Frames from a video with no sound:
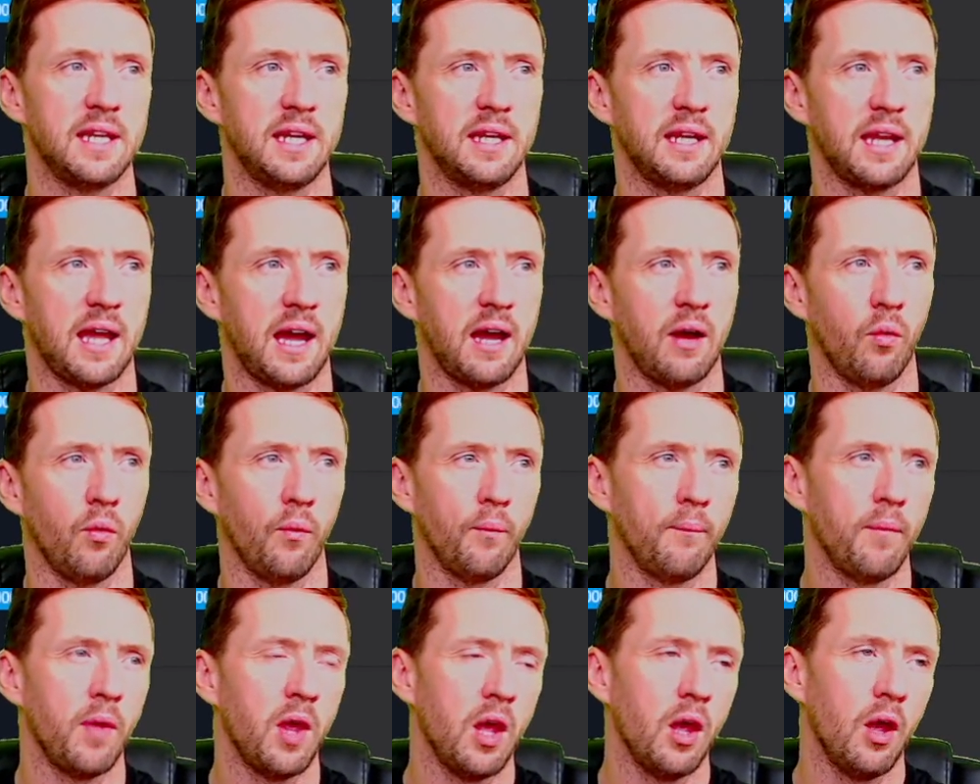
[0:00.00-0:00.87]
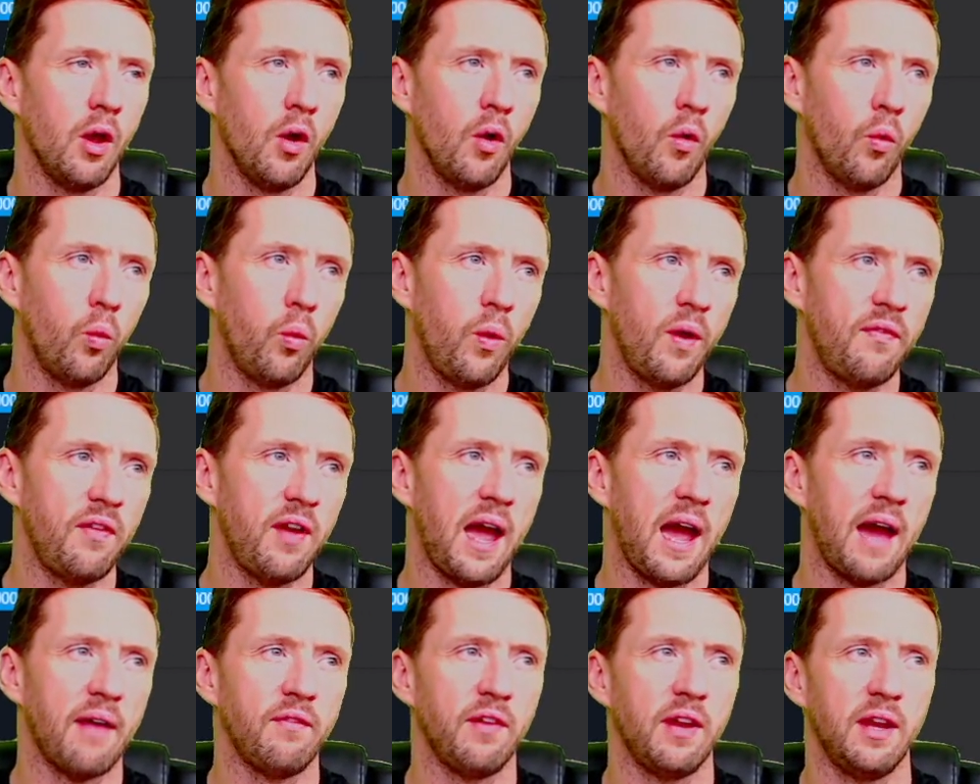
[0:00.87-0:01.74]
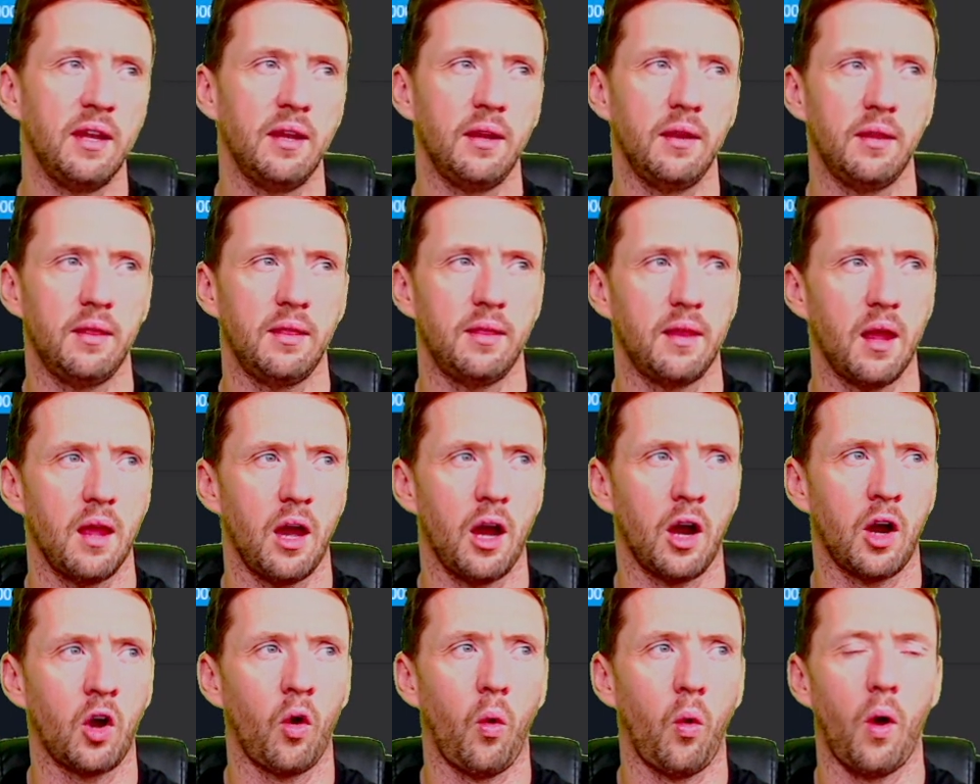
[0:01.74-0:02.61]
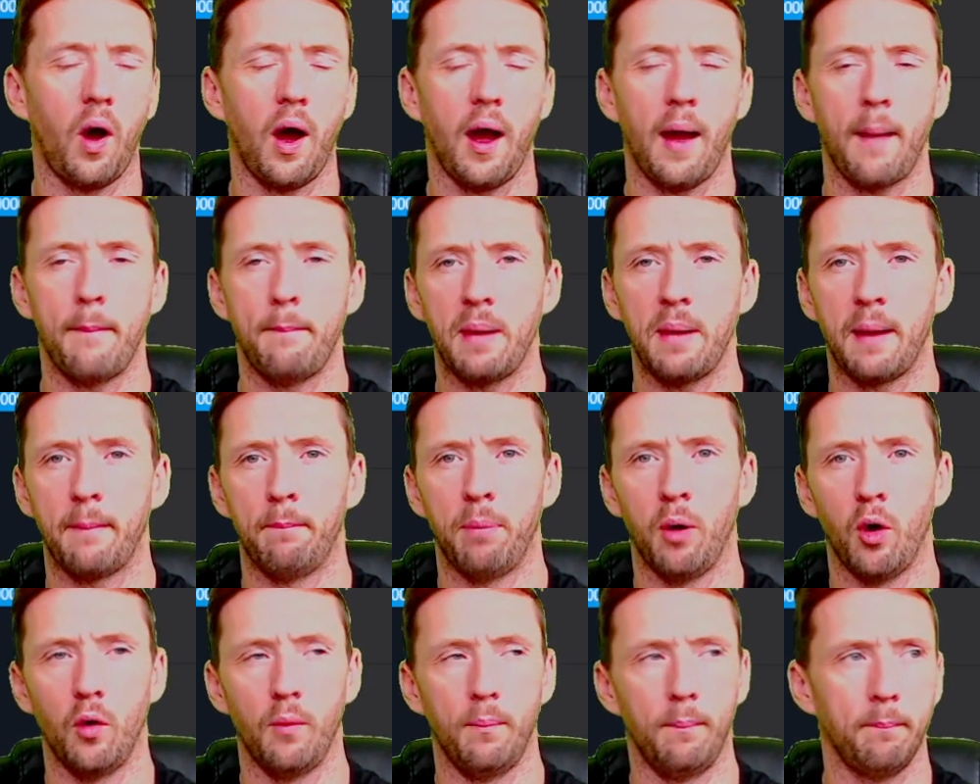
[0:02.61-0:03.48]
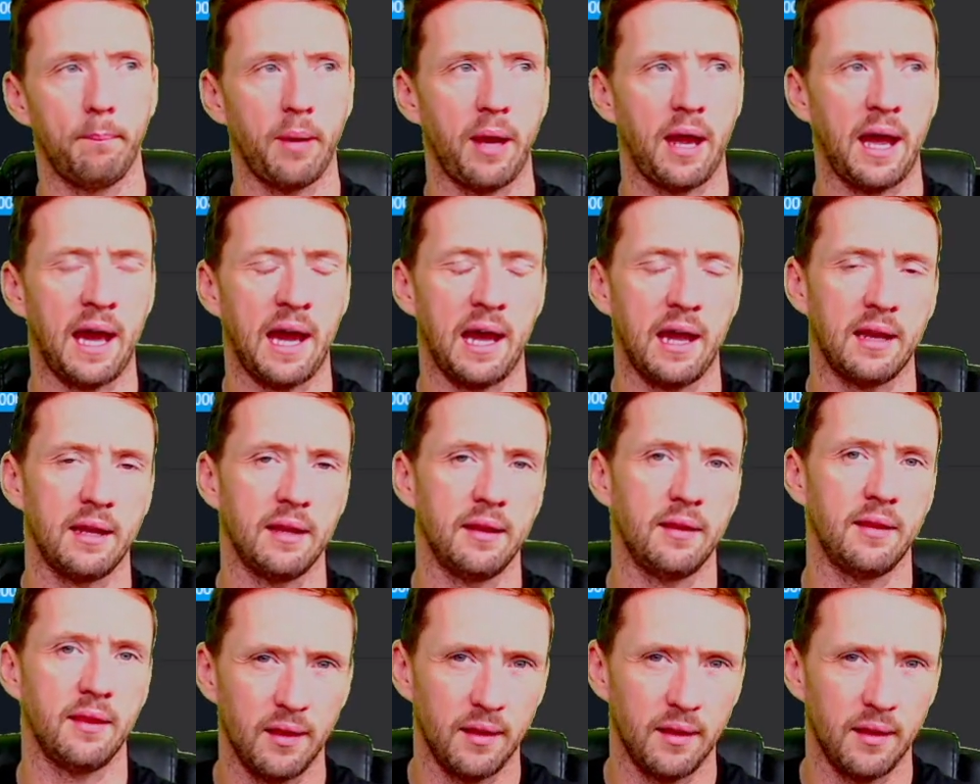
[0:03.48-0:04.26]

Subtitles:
Now, with it having quite a big pump and